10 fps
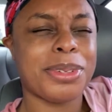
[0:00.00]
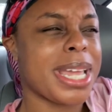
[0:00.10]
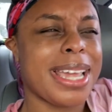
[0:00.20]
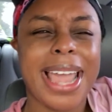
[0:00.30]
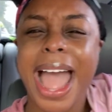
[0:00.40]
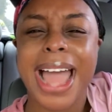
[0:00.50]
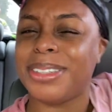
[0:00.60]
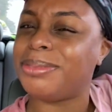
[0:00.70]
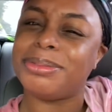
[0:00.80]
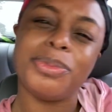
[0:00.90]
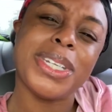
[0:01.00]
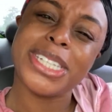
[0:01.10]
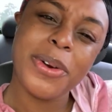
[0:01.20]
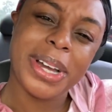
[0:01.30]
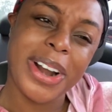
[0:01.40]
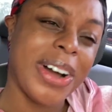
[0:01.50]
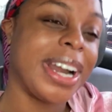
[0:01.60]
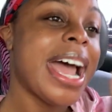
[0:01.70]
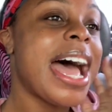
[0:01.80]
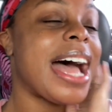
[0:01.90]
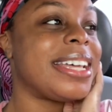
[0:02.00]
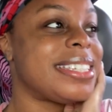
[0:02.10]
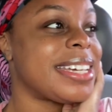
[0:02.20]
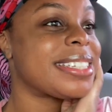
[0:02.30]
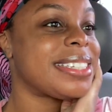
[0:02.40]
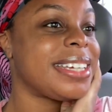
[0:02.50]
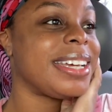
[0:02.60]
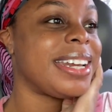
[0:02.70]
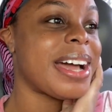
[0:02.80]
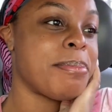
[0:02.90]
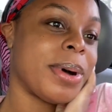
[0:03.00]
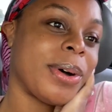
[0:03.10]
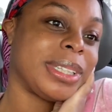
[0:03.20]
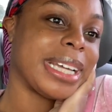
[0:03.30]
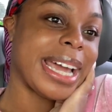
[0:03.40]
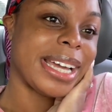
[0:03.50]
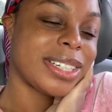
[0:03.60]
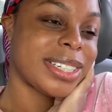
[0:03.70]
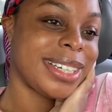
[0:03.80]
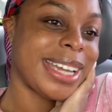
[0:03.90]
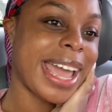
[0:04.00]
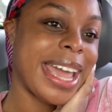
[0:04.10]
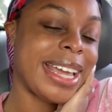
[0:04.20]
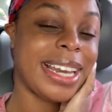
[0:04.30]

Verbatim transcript: I what's going on? I texted both Ashley and